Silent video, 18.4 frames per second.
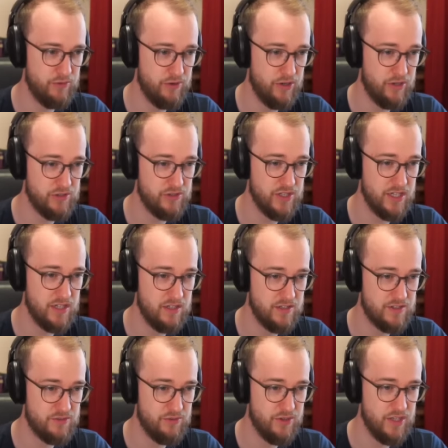Rush,
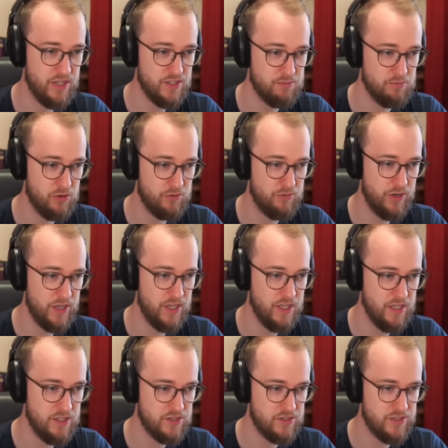Endless Rage, more
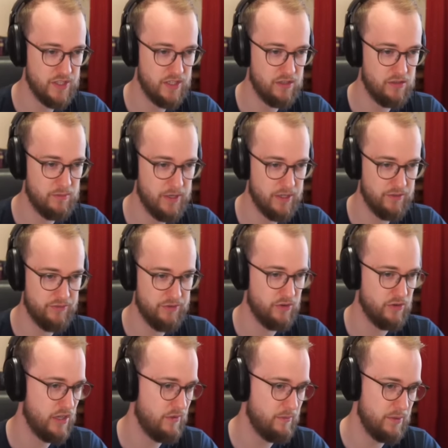Rage, Single-Minded
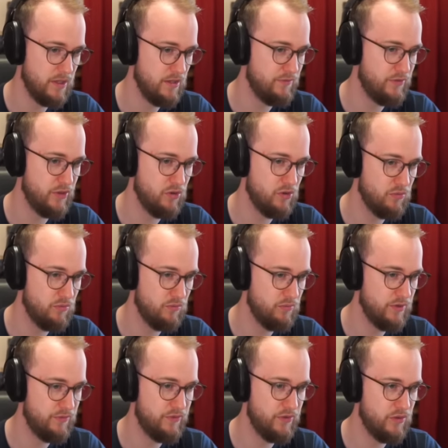Fury. I mean, if you
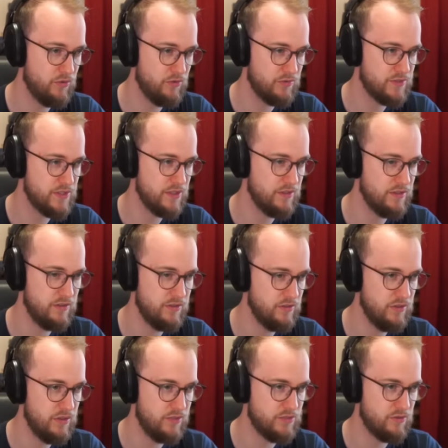go,
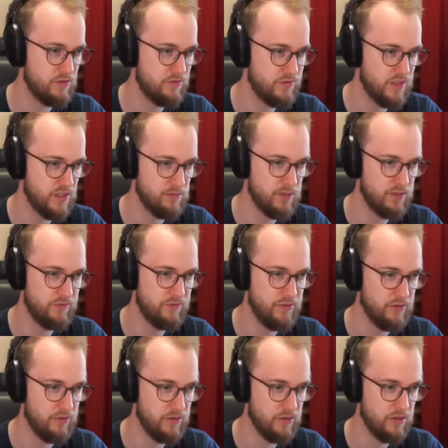you need to go
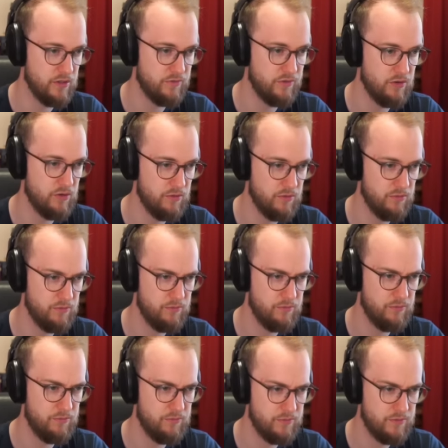Single-Minded Fury if you're
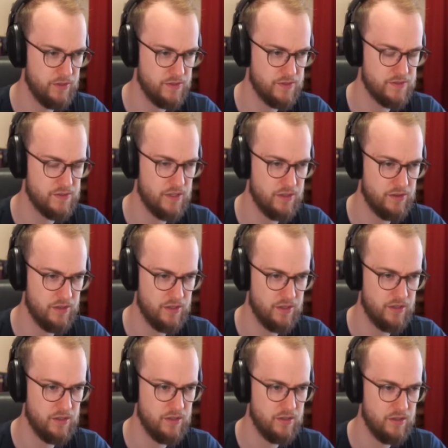this, I
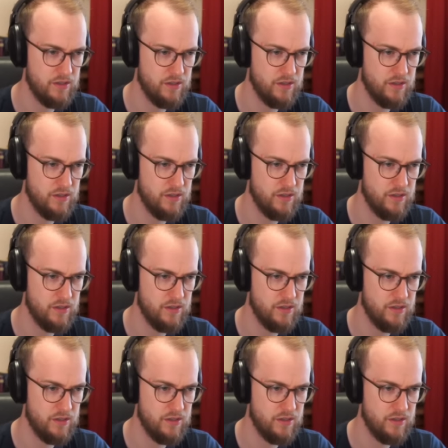think.